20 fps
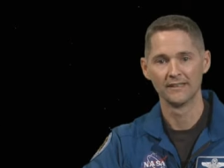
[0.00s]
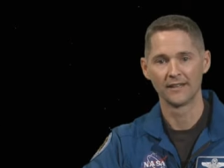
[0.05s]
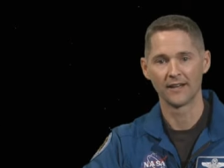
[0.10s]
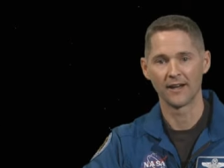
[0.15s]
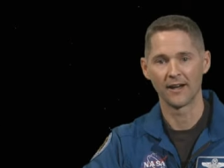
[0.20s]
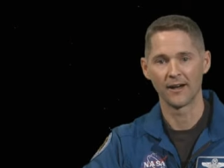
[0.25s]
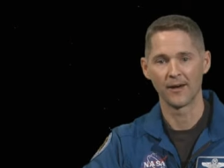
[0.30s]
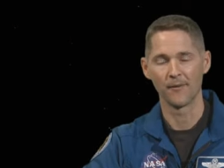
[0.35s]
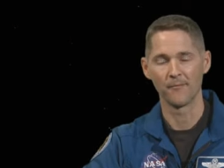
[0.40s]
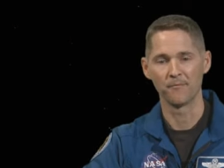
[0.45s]

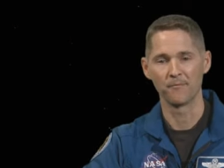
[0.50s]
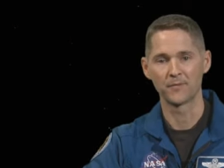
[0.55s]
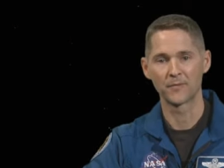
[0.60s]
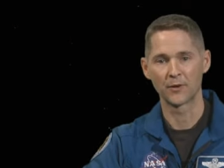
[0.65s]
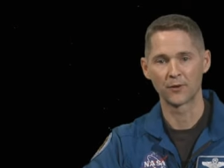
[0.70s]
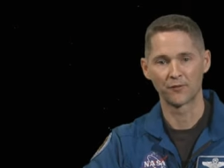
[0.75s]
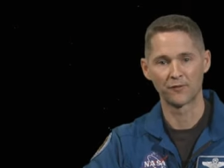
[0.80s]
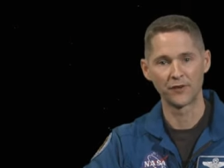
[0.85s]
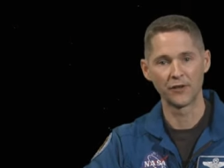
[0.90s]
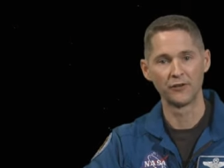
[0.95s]
um,
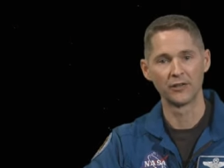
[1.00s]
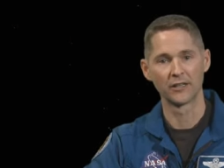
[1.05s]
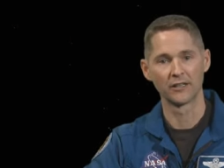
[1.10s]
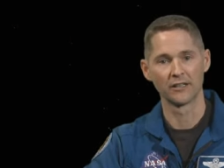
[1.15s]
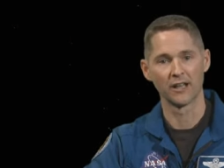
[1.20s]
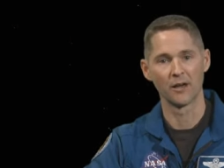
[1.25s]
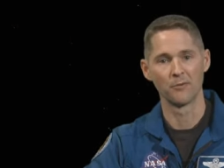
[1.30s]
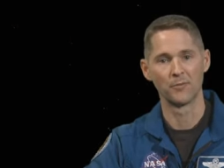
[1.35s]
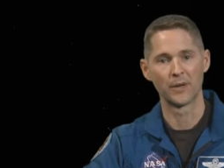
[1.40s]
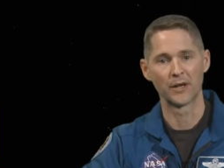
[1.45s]
you're feeling a
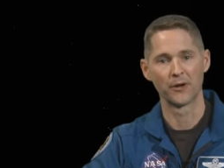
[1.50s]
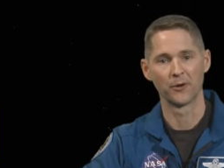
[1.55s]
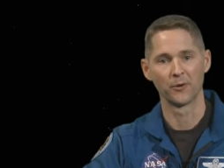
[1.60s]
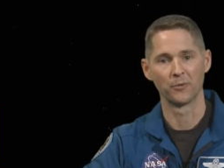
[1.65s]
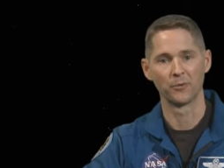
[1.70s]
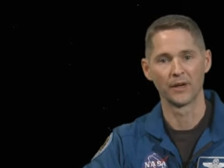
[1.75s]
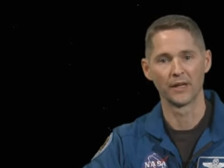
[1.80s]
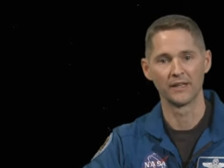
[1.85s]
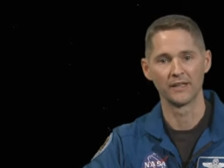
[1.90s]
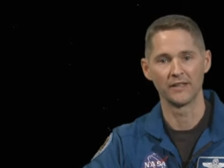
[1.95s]
lot better,
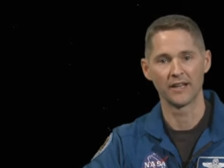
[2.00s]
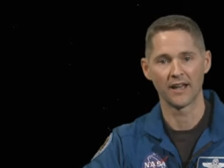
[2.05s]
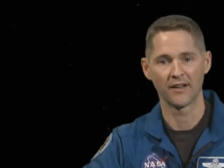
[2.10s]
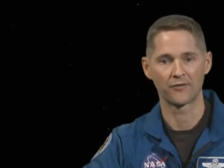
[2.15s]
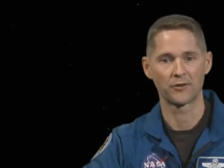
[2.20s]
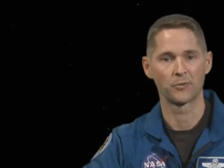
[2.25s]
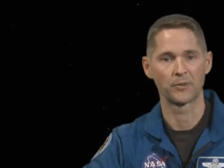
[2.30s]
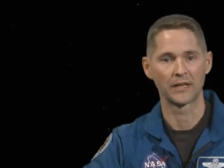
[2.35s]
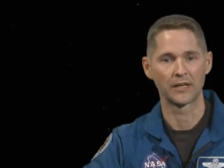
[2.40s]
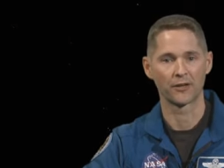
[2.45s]
but you
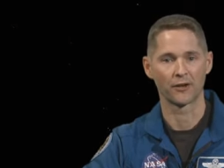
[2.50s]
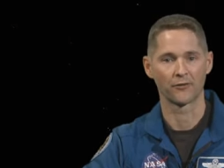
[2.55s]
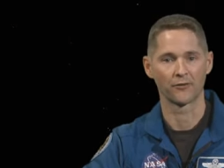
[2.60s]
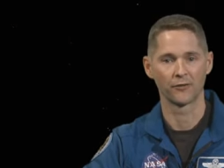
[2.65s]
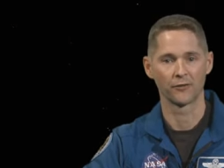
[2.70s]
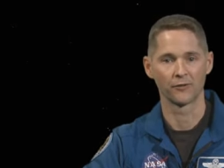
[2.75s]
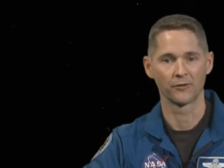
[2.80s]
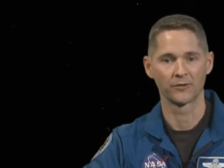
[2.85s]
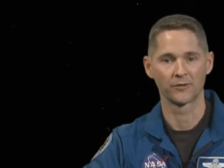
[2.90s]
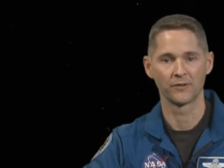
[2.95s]
have to be
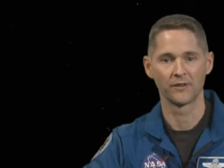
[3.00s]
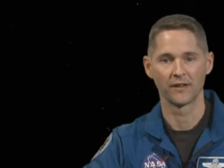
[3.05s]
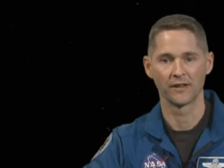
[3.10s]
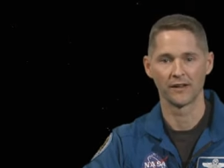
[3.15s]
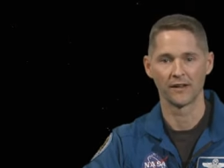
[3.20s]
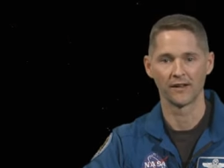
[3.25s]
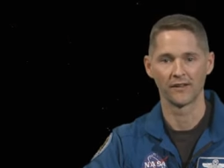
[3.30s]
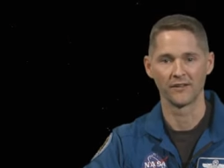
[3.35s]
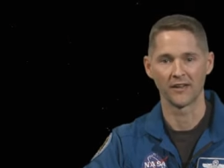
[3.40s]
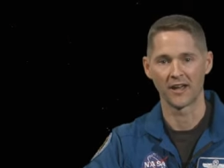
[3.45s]
careful
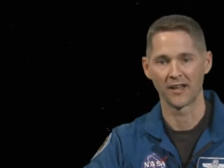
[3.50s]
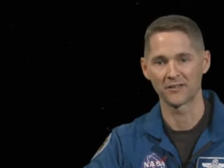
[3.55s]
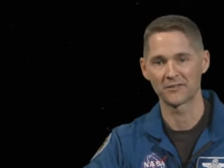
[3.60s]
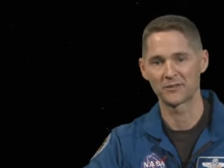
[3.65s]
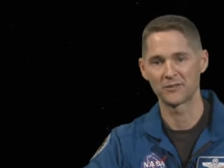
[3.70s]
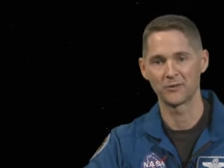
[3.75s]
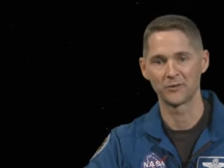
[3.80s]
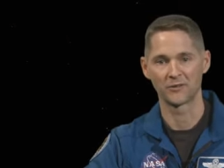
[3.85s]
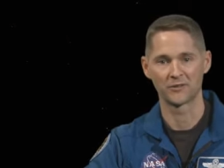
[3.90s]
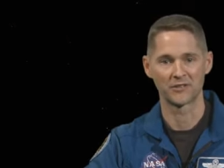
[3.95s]
uh, not
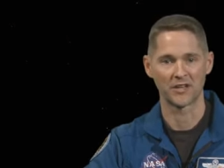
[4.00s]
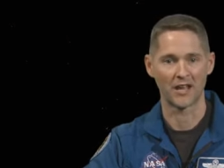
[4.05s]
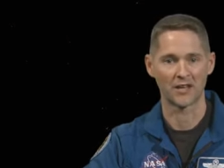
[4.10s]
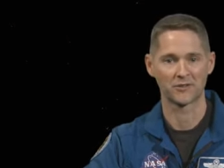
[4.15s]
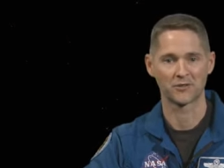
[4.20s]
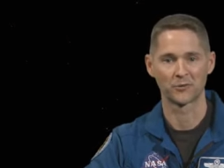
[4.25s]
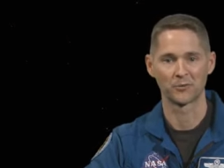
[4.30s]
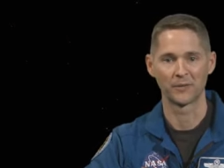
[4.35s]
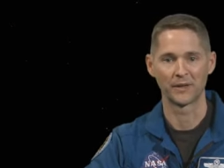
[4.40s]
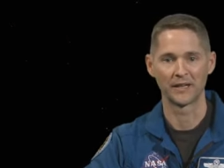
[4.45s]
to
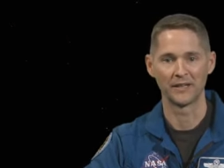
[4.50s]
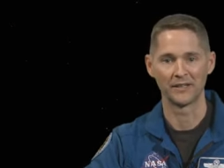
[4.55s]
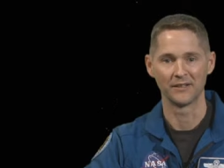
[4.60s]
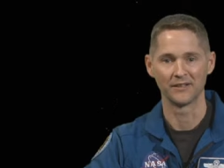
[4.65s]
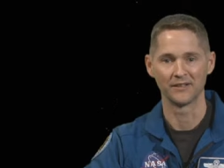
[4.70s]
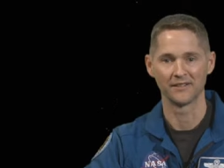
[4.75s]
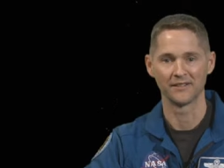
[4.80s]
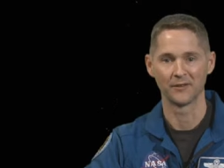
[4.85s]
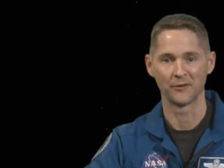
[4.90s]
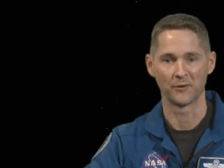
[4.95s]
exacerbate
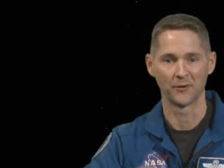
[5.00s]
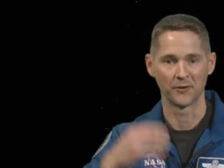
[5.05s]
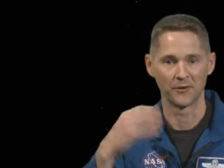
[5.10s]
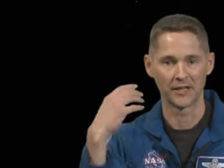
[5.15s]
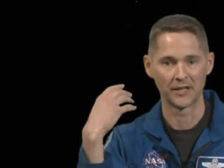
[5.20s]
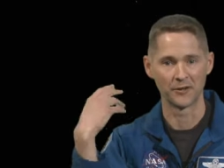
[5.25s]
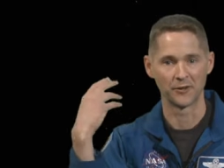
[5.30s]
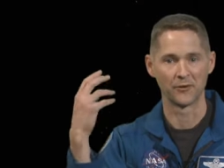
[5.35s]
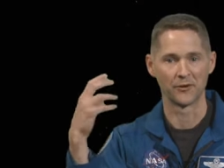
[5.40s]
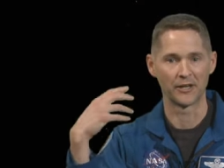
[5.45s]
your
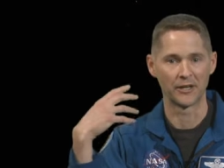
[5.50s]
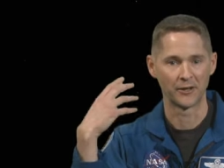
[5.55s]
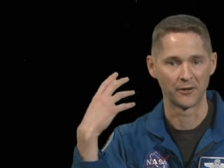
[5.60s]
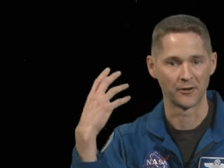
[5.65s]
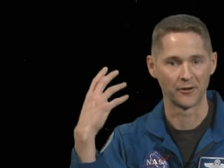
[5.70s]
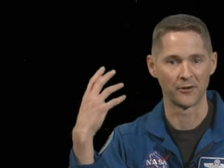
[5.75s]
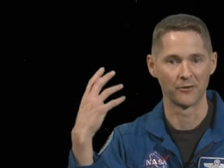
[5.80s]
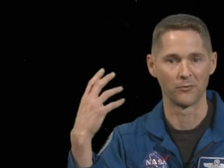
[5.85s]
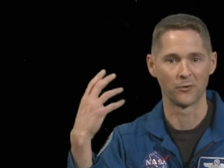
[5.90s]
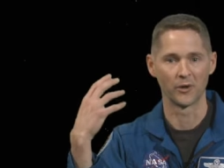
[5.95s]
inner
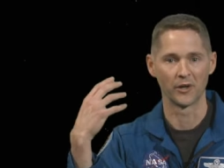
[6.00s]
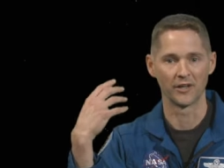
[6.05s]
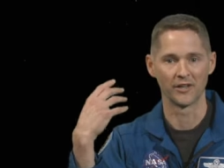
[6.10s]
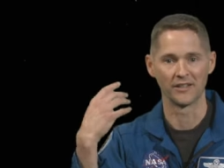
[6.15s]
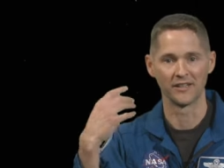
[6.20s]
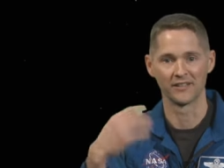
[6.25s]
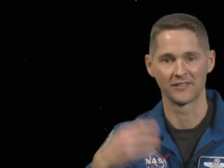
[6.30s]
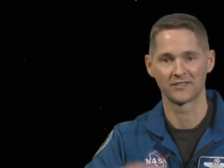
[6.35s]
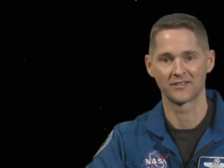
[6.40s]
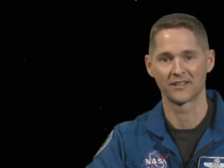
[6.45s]
ear and what
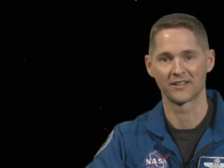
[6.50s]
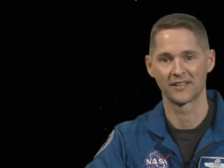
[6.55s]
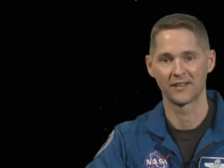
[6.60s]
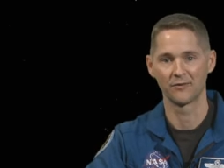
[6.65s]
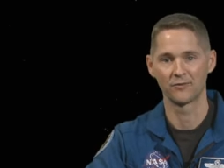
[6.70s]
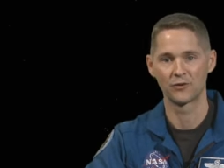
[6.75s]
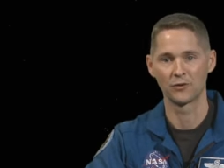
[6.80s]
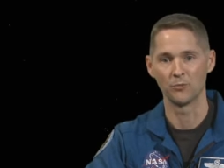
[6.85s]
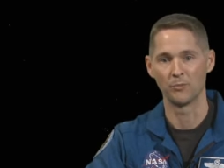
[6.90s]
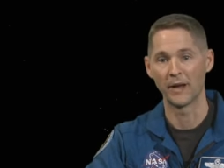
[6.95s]
it is that
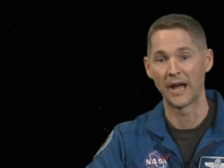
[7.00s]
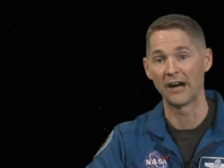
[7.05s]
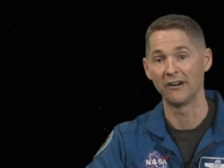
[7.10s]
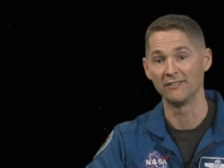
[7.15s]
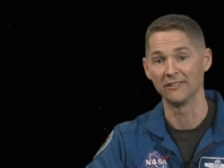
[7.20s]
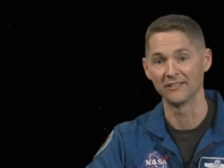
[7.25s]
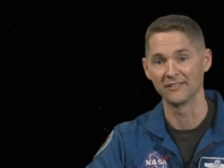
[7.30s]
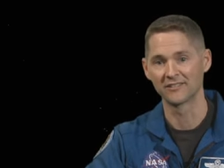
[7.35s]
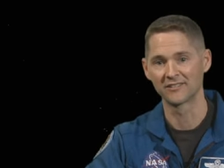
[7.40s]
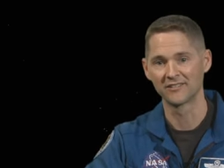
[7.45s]
gives you
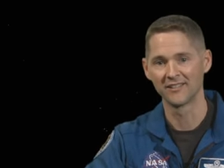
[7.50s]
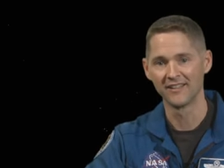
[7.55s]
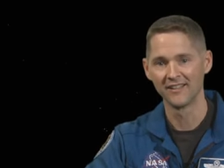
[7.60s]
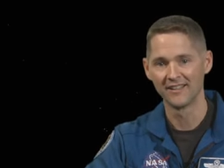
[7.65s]
balance.